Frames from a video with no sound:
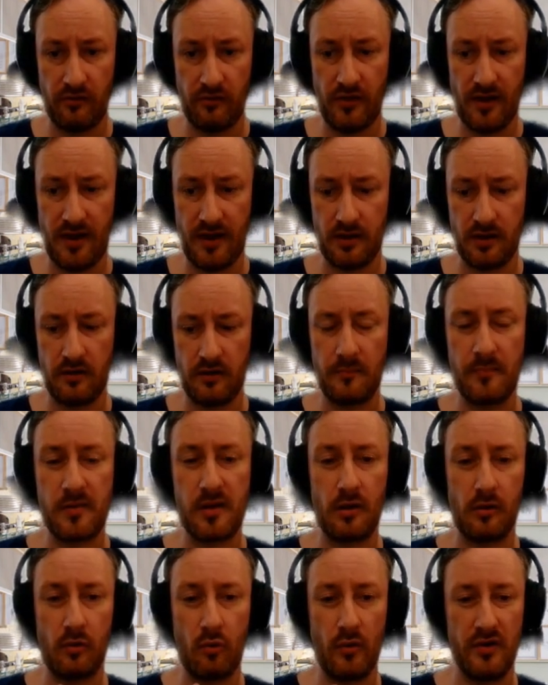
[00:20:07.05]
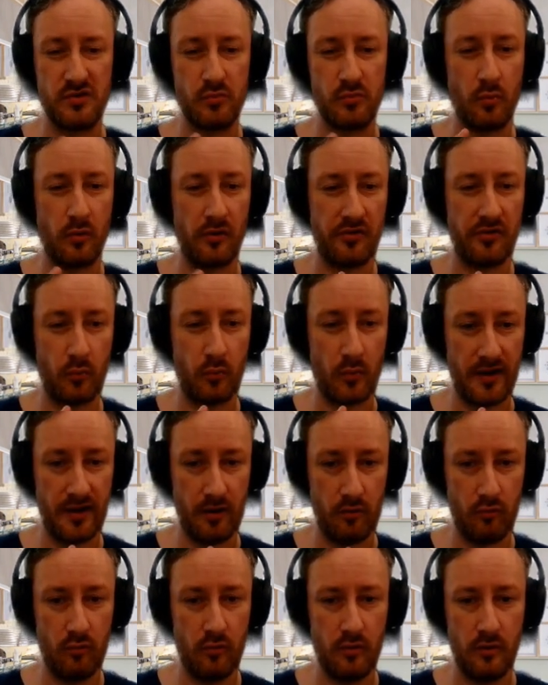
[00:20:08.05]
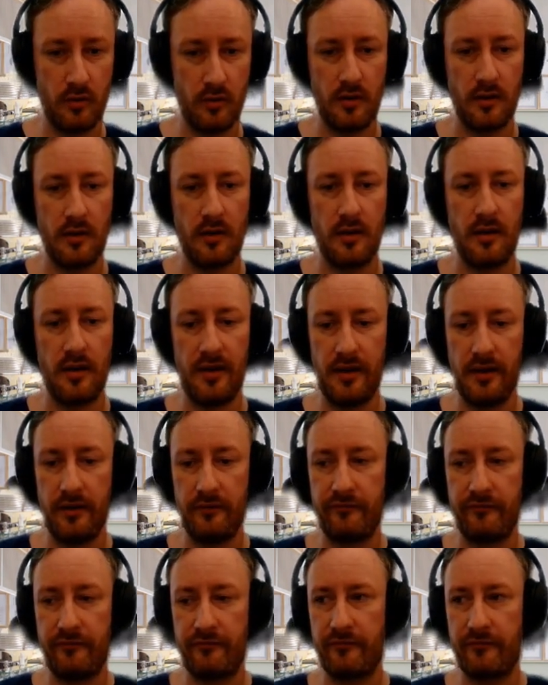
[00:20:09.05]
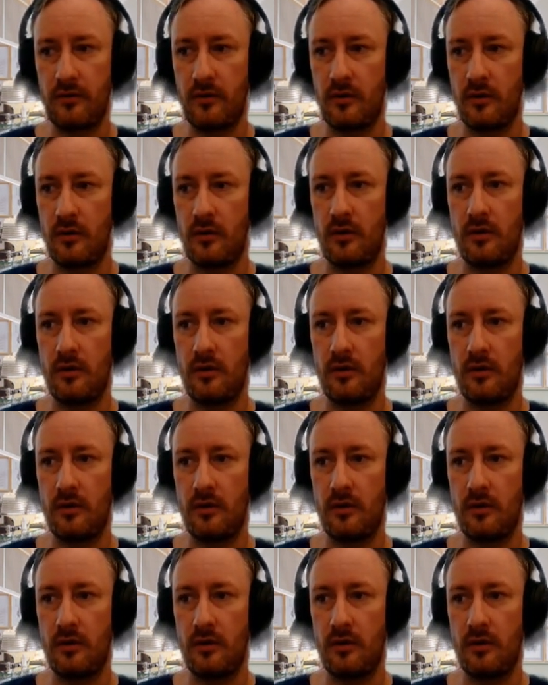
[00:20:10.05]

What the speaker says: then the PLO is worthwhile if